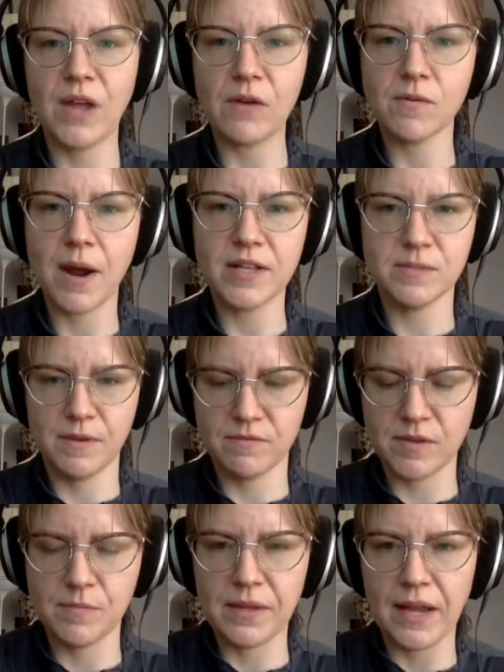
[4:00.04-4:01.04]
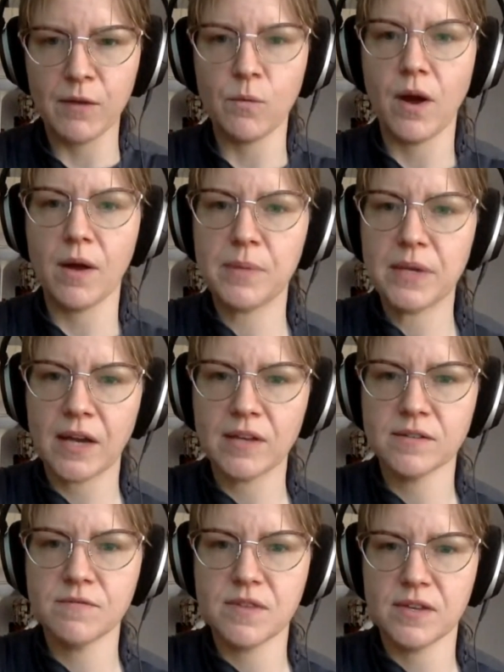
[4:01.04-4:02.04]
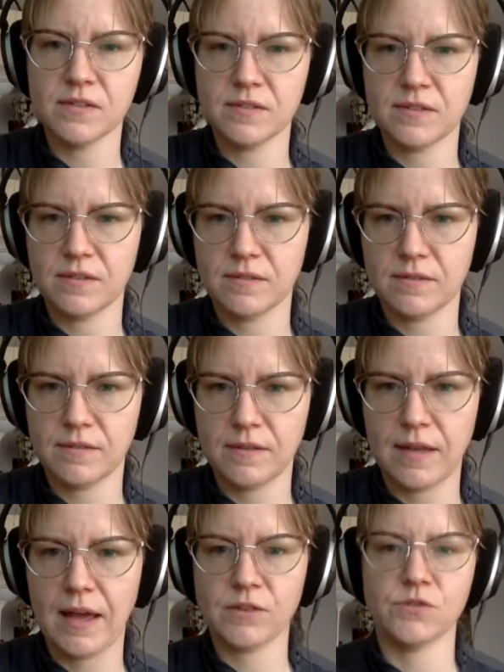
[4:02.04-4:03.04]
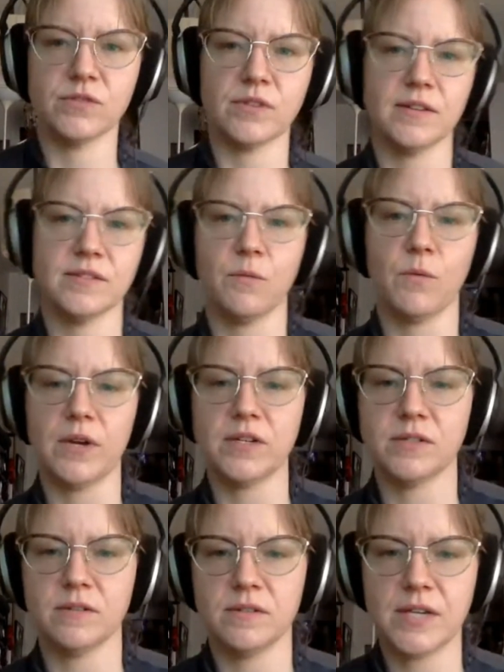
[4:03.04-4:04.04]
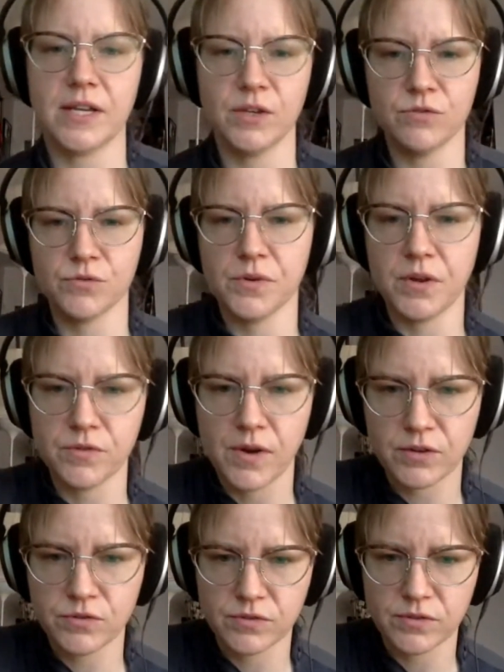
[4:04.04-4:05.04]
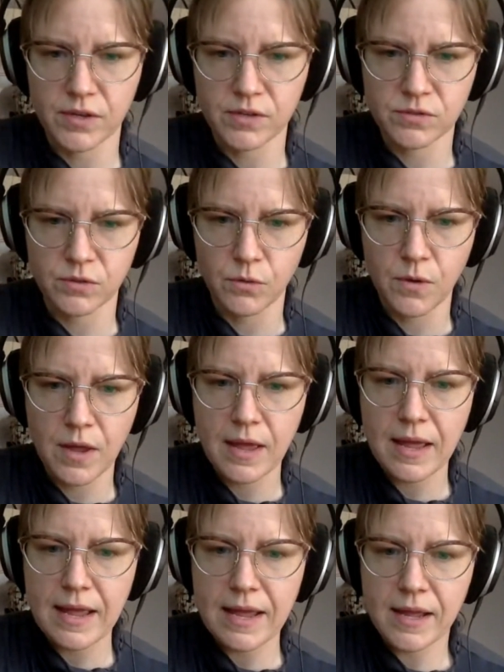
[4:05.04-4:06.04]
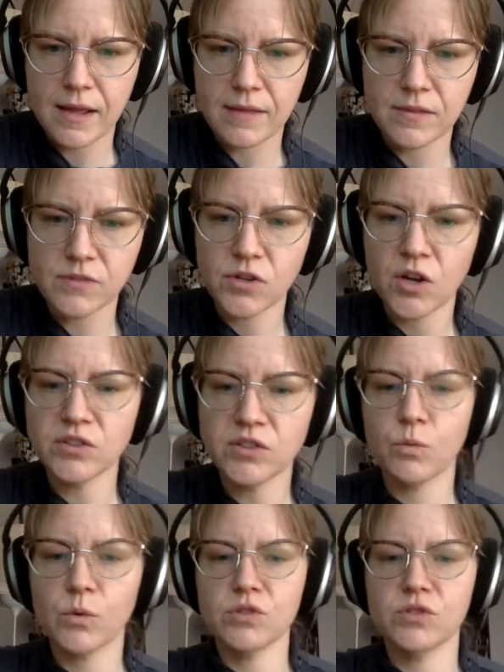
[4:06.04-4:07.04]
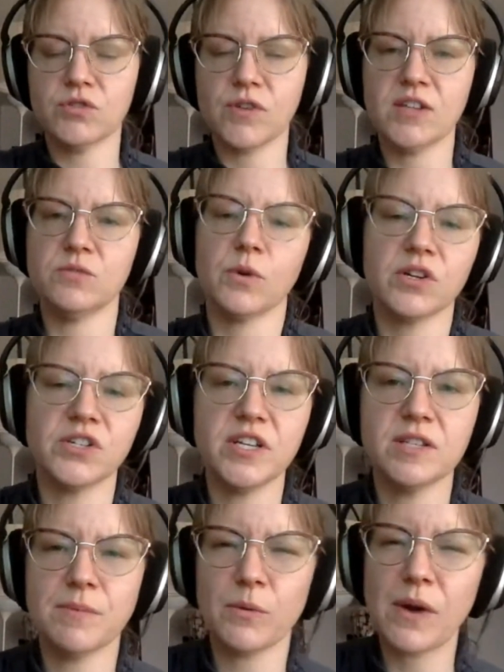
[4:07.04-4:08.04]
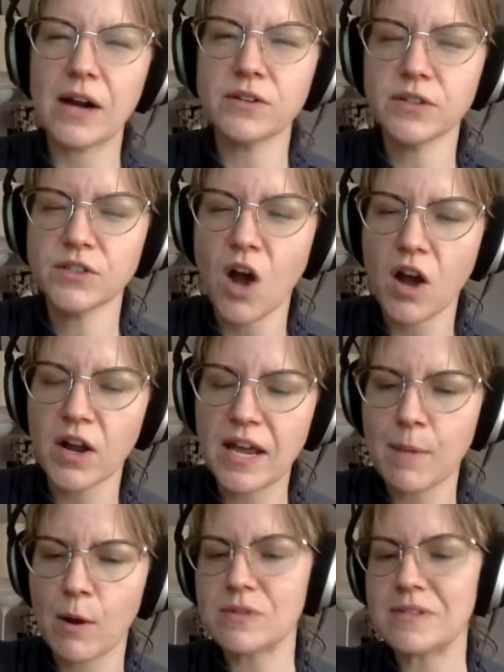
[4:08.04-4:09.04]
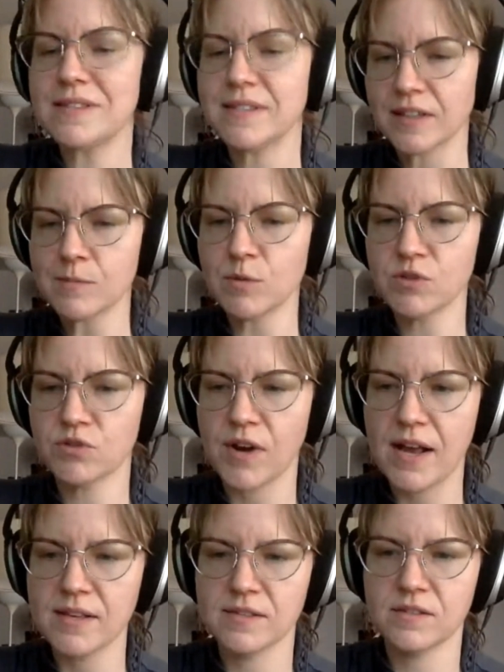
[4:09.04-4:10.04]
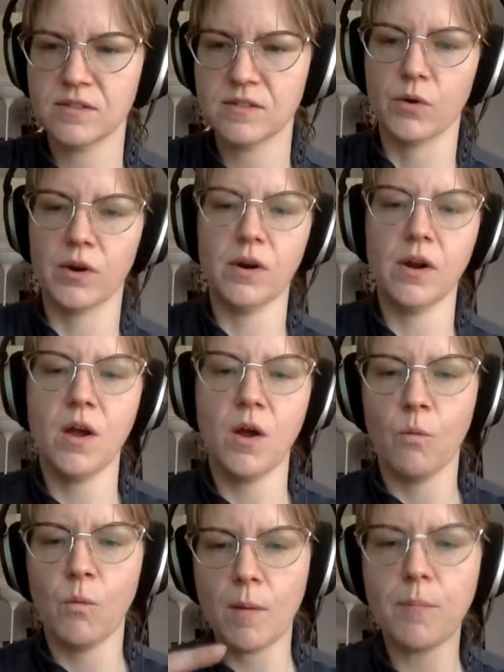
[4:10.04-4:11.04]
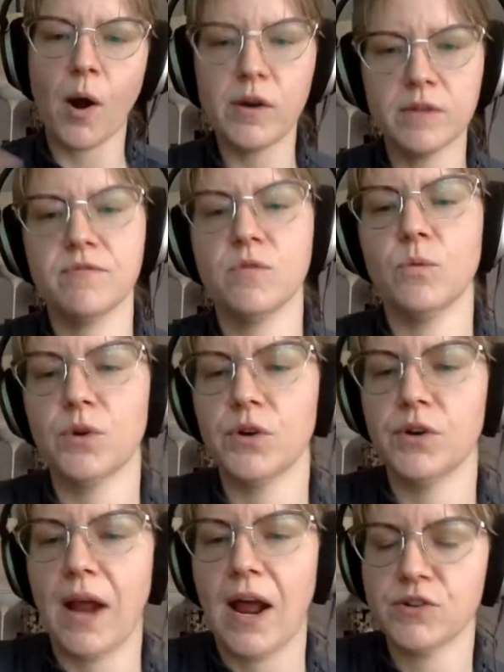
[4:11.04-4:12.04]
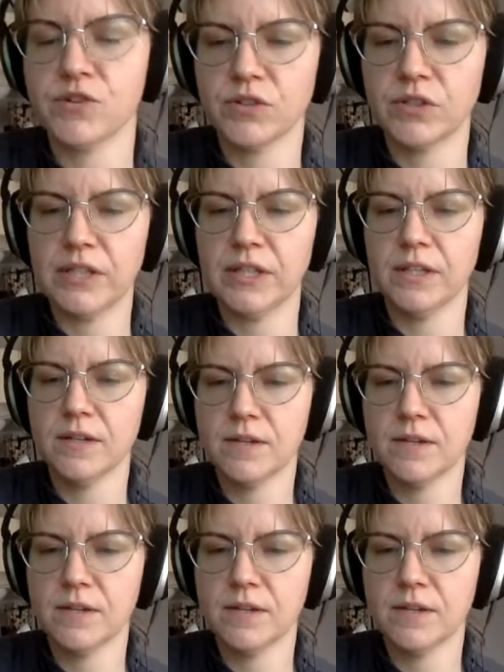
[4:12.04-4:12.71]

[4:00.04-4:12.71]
reminds me of something. Because of this exercise, I want to take you through another exercise. So these are called the word stress worksheets, but we're actually talking about syllable stress, or what part of the word actually